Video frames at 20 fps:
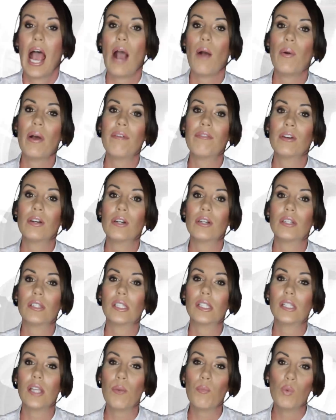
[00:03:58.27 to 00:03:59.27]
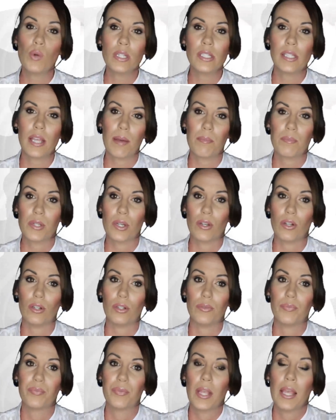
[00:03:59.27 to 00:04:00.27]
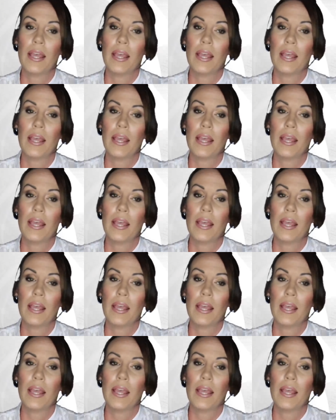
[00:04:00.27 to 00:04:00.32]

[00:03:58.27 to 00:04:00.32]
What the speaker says: However, some were skeptical.